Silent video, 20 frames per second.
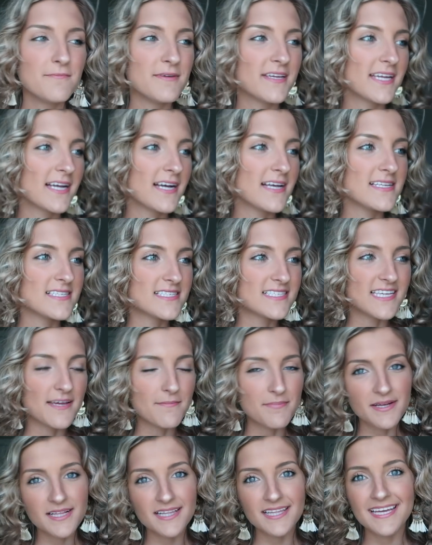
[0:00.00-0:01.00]
because
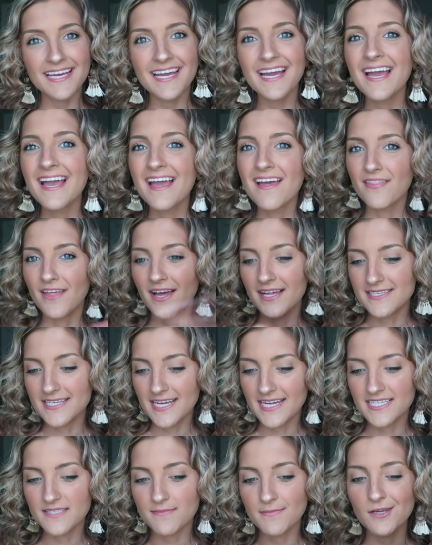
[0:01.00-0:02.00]
typically that
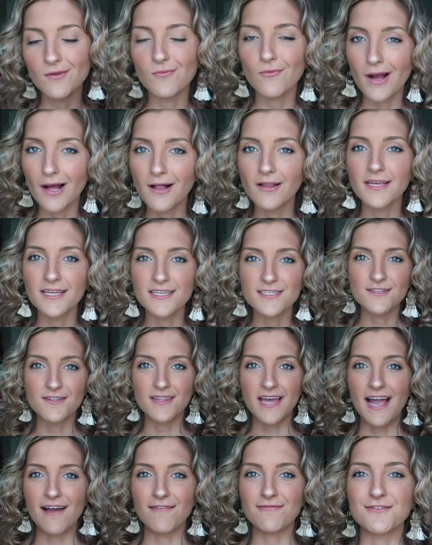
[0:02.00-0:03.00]
takes me well into
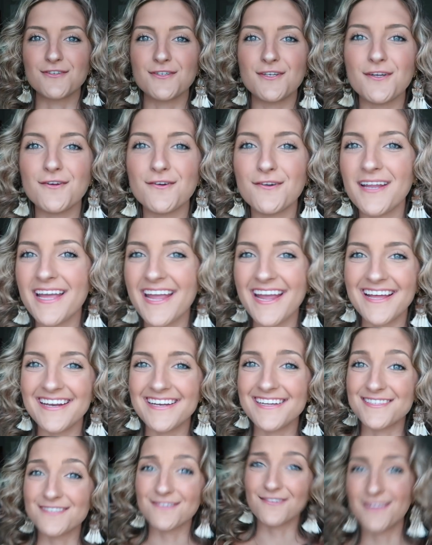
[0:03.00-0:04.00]
the afternoon and
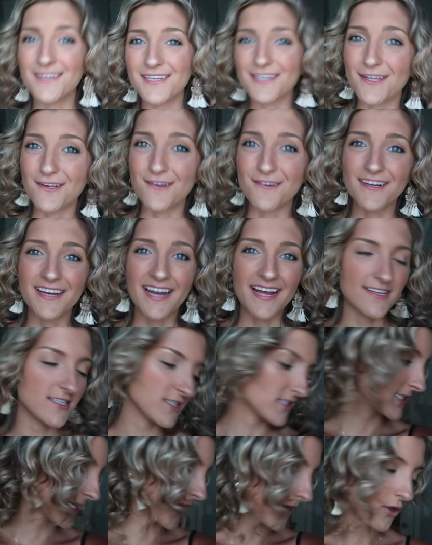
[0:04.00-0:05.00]
it's only noon and I
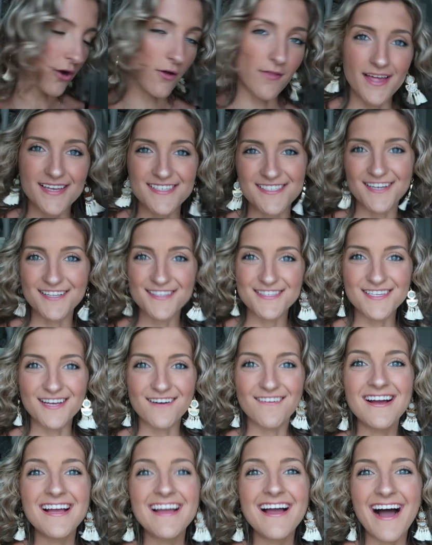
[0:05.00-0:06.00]
just got all that done.
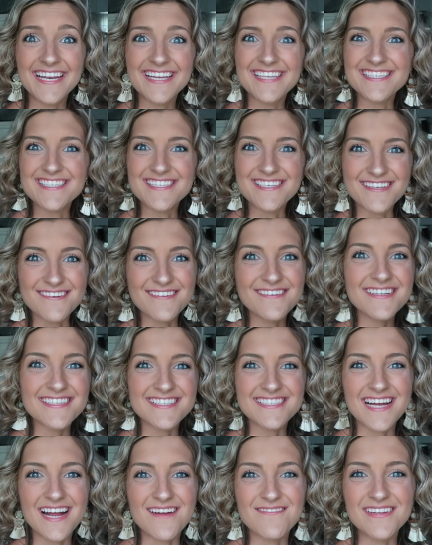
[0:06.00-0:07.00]
So it is noon,
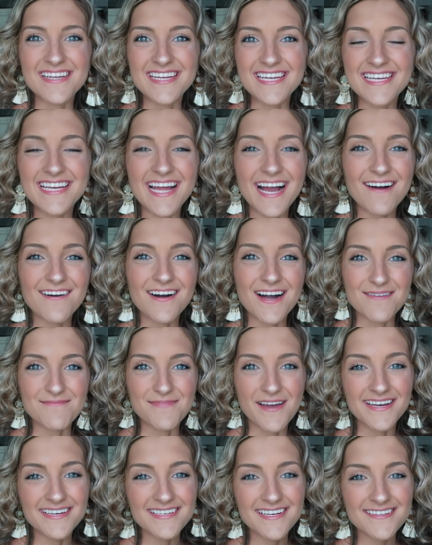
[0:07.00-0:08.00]
it's time to eat now. I'm
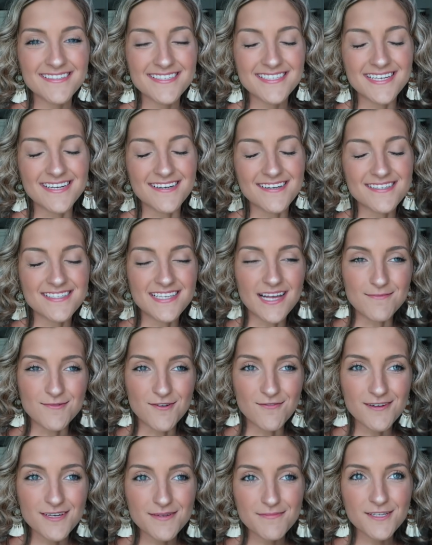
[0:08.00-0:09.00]
headed downstairs. I'm
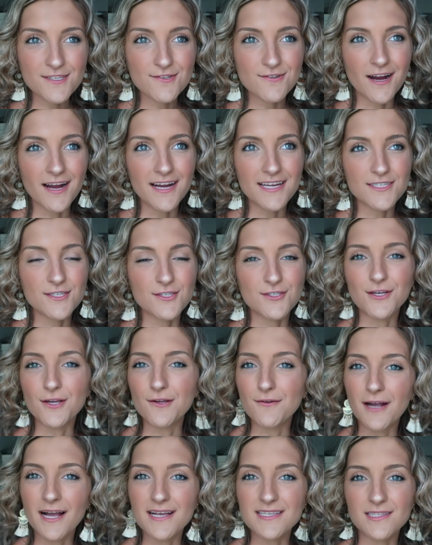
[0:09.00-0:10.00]
going to be trying to show
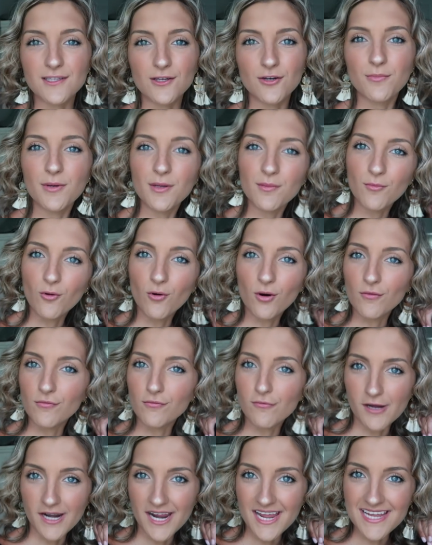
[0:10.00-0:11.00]
you guys a little bit more
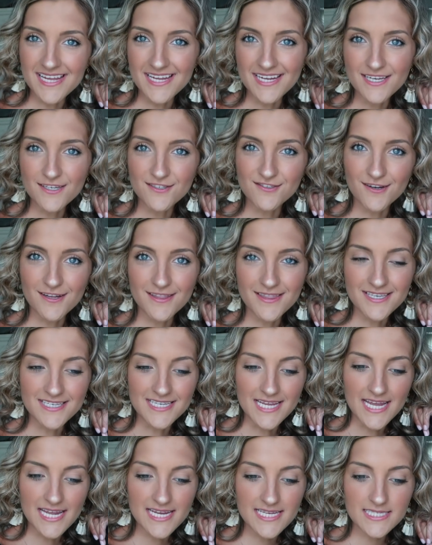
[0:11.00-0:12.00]
of what I eat during the
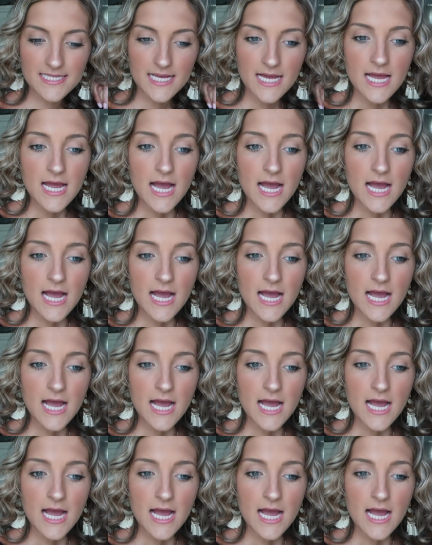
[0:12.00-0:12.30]
days.